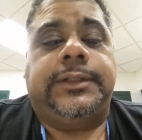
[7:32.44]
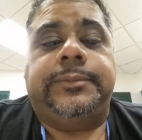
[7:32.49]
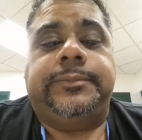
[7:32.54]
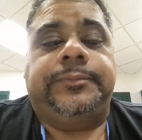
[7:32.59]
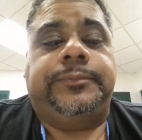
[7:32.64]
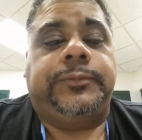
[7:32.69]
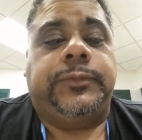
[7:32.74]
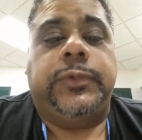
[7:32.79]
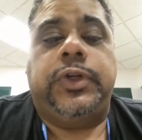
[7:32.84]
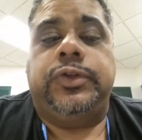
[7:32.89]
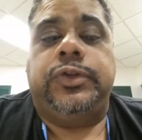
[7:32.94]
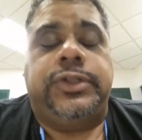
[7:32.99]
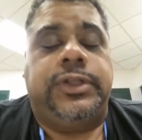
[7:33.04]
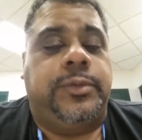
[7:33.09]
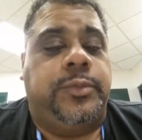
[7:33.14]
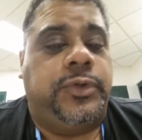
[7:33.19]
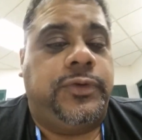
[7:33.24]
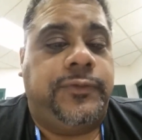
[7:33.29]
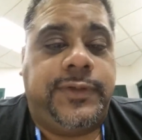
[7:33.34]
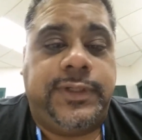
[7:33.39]
go to the
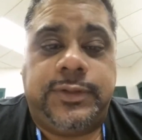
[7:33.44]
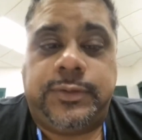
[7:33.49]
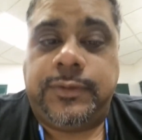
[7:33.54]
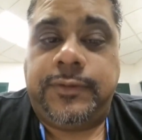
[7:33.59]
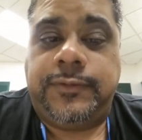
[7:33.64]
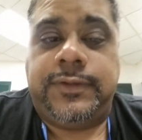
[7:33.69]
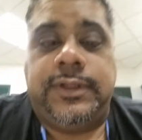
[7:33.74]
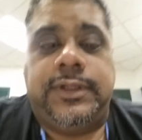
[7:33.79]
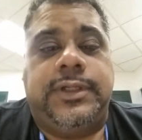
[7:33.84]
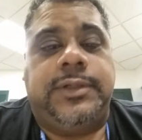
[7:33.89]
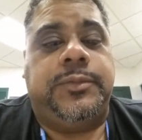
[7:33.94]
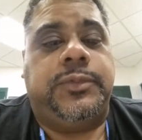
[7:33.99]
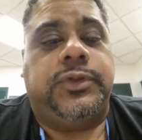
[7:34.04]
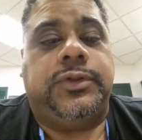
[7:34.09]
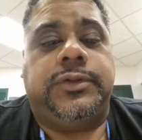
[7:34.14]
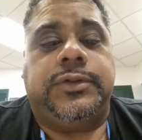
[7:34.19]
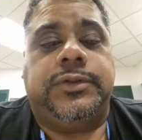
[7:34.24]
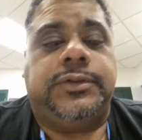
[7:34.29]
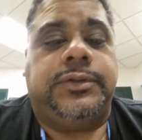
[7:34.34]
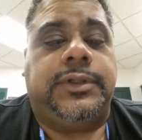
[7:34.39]
movies with them,
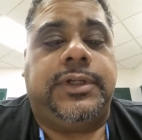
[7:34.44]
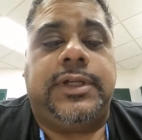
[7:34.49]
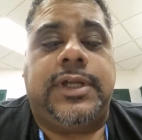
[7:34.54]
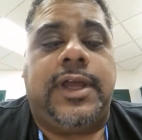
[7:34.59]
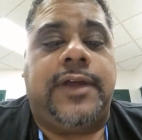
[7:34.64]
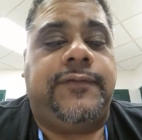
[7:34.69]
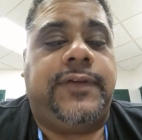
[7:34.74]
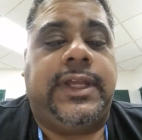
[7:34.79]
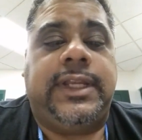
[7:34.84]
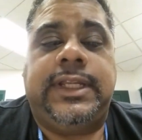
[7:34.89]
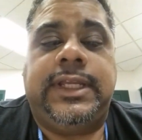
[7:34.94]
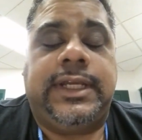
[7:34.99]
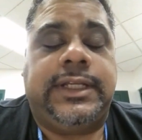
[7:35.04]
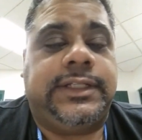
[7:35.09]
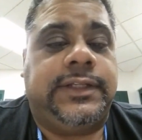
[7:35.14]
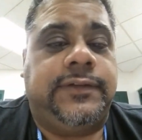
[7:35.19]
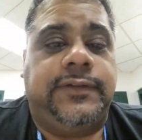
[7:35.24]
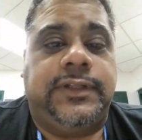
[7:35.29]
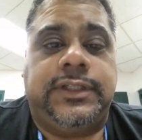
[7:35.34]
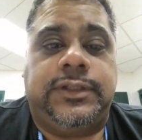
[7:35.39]
or have any
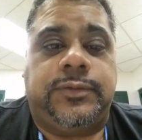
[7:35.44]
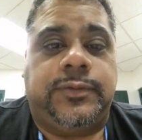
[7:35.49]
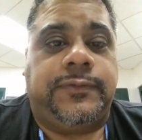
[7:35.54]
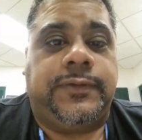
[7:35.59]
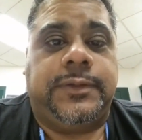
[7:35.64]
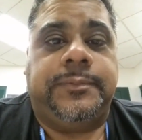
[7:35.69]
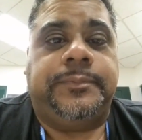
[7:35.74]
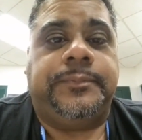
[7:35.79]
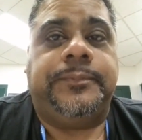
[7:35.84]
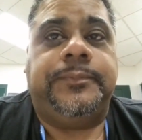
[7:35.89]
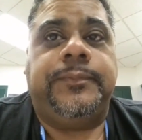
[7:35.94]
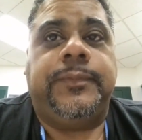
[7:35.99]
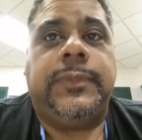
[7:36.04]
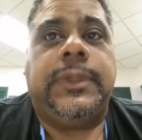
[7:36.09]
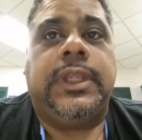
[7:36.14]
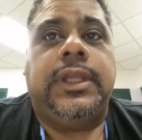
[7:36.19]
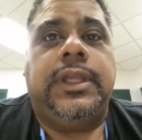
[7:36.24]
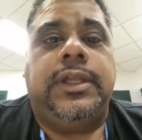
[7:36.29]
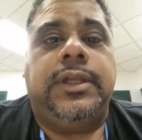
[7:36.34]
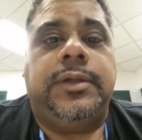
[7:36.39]
activities with them,
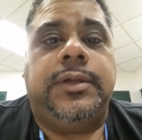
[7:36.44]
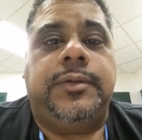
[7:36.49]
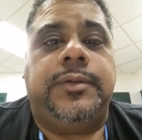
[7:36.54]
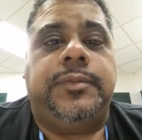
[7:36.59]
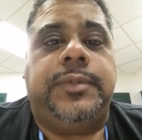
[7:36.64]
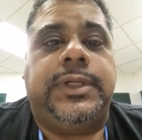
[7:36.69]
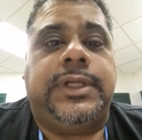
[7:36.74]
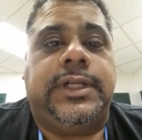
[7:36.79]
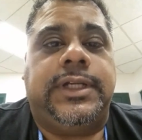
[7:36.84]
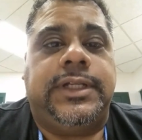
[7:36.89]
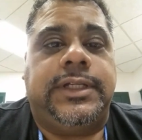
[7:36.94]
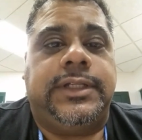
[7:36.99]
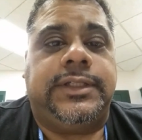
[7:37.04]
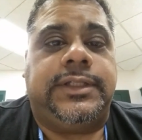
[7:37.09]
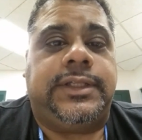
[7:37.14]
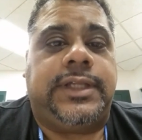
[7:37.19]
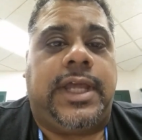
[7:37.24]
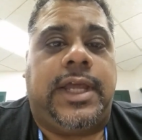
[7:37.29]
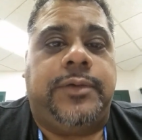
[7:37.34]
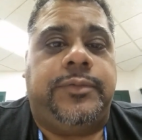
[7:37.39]
because
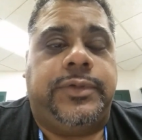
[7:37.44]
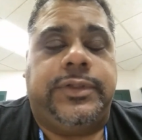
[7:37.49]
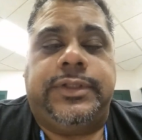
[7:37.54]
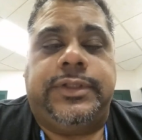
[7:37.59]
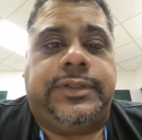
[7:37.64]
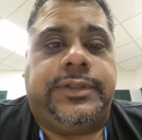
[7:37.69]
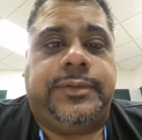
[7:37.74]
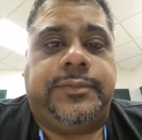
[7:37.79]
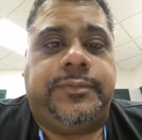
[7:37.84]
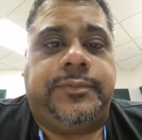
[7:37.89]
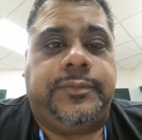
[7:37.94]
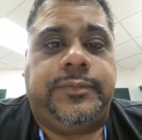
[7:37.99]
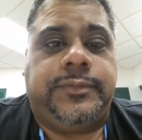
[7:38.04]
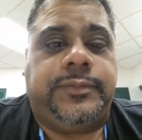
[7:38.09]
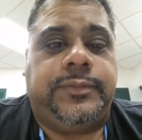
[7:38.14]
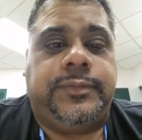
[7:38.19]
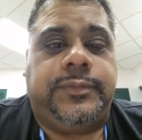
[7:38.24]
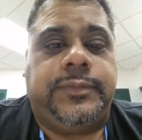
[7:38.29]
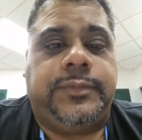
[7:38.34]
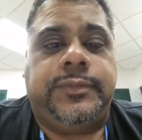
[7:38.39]
I was,
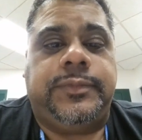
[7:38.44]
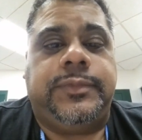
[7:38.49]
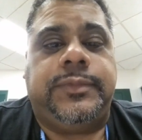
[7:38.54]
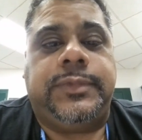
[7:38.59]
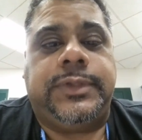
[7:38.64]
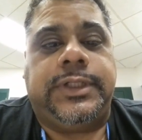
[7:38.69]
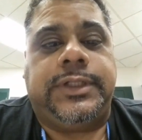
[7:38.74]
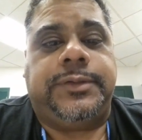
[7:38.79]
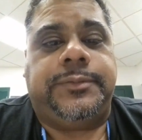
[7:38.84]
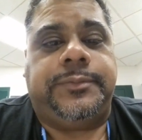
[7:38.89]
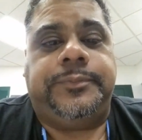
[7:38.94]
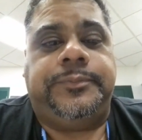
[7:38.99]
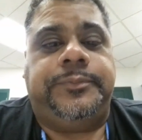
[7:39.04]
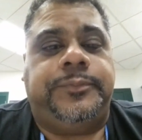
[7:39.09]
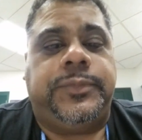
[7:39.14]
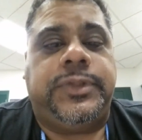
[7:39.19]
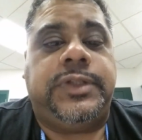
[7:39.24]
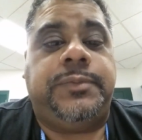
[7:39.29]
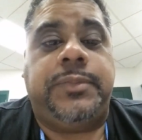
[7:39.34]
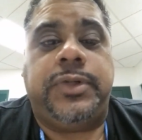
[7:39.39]

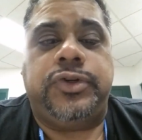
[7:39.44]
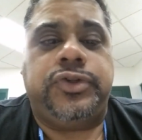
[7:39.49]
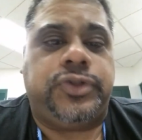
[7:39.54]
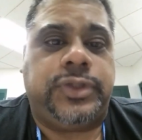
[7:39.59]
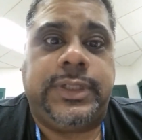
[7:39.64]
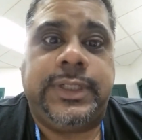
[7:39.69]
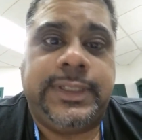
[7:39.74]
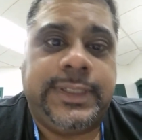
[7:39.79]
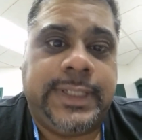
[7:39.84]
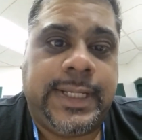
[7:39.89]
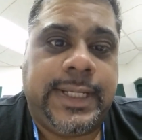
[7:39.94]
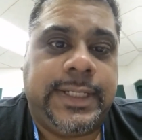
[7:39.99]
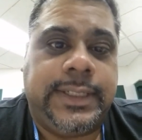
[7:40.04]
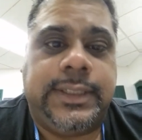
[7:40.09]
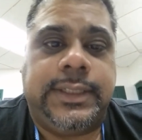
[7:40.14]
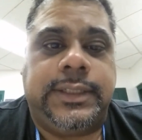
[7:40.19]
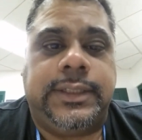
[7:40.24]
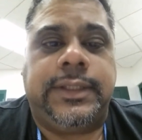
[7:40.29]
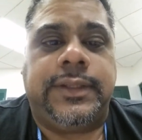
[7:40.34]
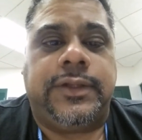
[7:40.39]
spiritually dead
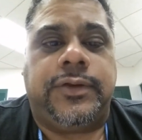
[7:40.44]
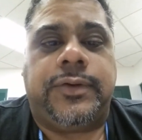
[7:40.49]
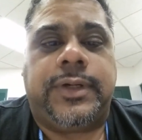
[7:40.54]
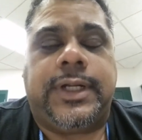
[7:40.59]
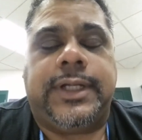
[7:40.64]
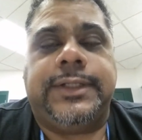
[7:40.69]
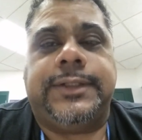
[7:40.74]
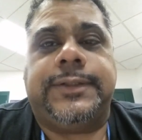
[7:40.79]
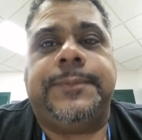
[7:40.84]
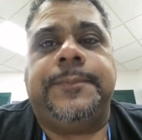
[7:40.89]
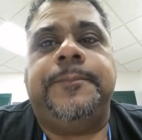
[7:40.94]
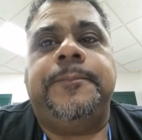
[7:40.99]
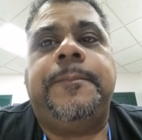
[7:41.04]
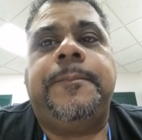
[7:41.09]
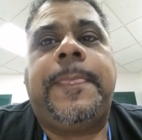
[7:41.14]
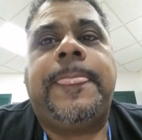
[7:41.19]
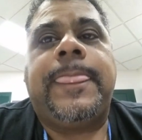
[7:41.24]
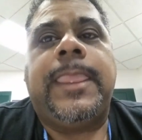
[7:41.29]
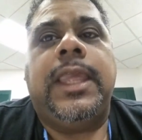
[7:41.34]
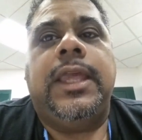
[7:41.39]
in their eyes.
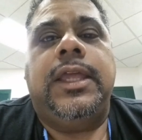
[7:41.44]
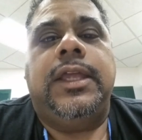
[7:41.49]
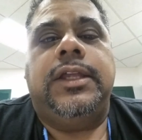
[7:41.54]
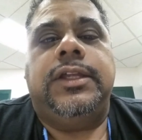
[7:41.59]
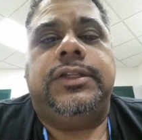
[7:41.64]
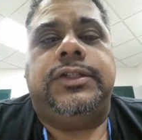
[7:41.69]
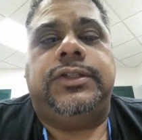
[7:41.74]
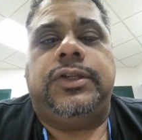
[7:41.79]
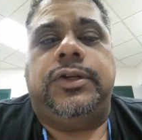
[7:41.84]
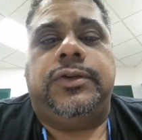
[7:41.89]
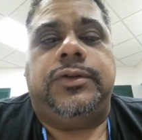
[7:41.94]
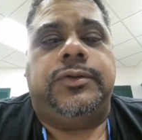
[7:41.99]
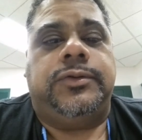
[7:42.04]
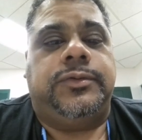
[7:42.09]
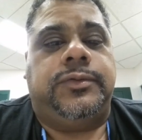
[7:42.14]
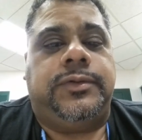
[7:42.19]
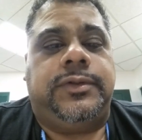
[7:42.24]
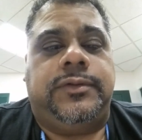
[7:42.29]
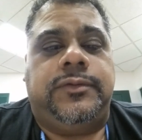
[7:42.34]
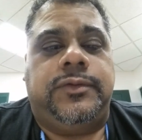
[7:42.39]
So
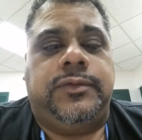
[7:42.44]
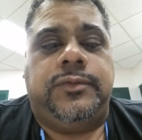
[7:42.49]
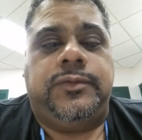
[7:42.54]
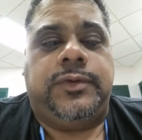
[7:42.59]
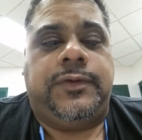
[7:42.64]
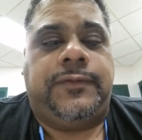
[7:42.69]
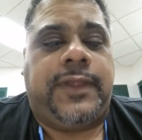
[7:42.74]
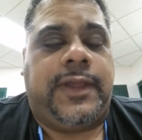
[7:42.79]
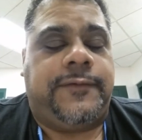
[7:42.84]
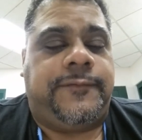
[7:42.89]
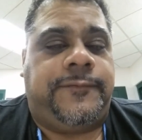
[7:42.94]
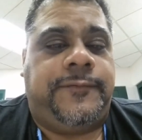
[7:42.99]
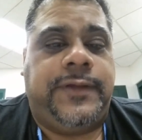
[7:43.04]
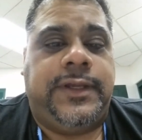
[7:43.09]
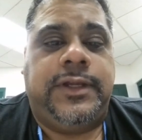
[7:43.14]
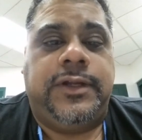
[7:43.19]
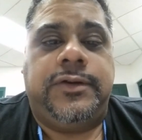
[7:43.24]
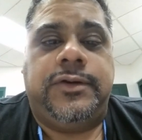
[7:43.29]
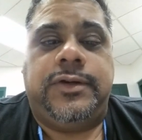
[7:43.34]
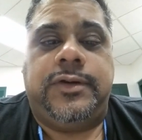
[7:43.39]
with that
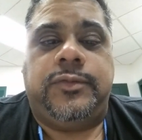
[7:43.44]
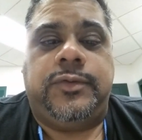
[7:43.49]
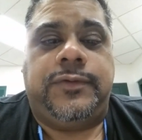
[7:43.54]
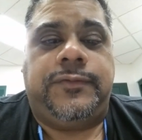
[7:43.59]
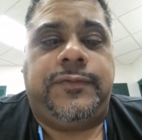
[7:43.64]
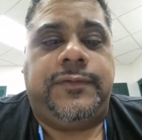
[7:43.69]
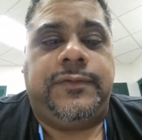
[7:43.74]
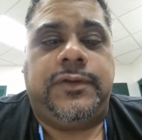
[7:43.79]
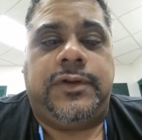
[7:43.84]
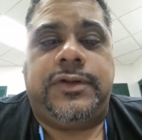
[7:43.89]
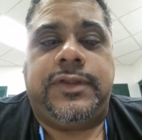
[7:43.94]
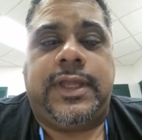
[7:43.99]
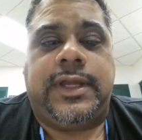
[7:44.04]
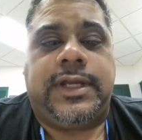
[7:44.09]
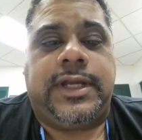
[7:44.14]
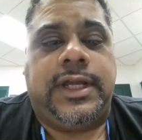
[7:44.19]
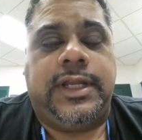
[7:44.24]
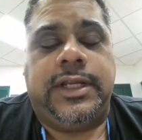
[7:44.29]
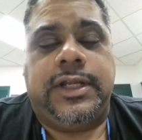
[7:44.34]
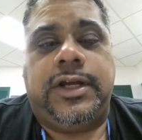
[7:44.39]
fear and with all that
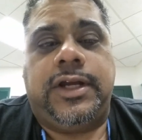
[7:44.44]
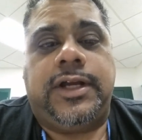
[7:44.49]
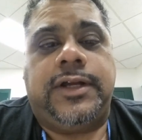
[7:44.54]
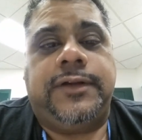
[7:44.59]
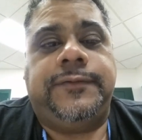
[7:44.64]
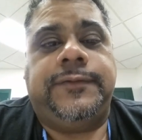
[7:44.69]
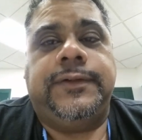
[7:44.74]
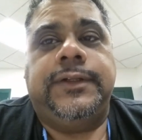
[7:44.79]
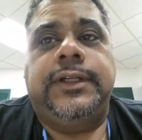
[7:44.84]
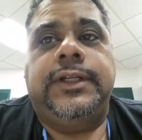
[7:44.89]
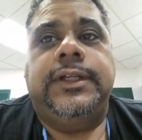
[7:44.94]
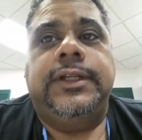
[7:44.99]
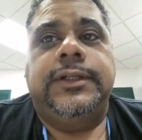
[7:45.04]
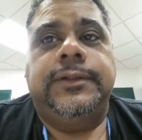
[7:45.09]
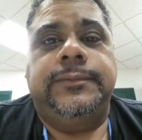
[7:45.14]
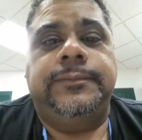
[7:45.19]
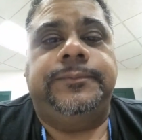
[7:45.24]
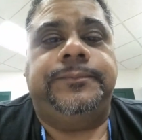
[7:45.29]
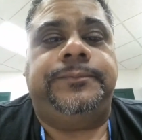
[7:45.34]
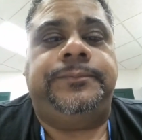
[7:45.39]
cutting off,
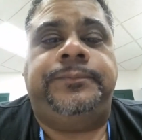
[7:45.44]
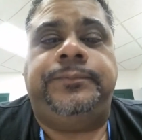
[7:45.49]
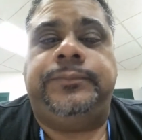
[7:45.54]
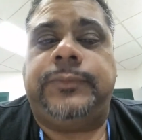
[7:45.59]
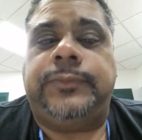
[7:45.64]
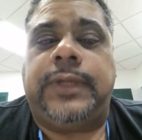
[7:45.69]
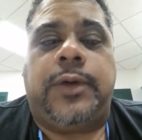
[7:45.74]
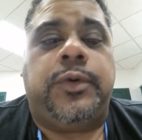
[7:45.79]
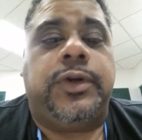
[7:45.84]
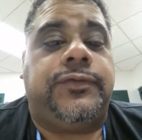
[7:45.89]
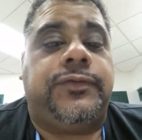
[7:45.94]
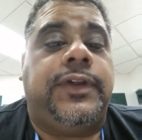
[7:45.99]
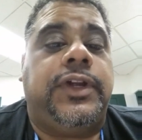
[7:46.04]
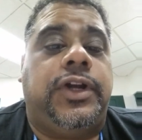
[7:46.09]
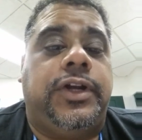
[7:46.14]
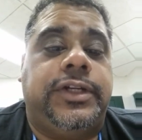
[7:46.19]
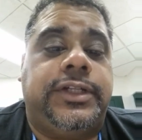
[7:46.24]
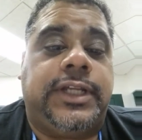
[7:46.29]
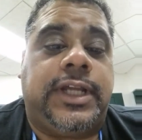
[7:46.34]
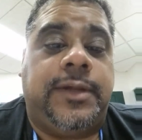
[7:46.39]
I worked very
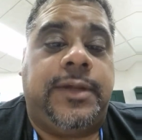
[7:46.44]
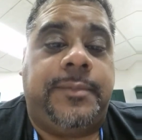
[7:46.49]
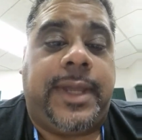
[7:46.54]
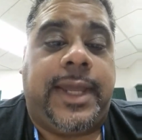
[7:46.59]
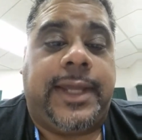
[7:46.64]
hard to come back.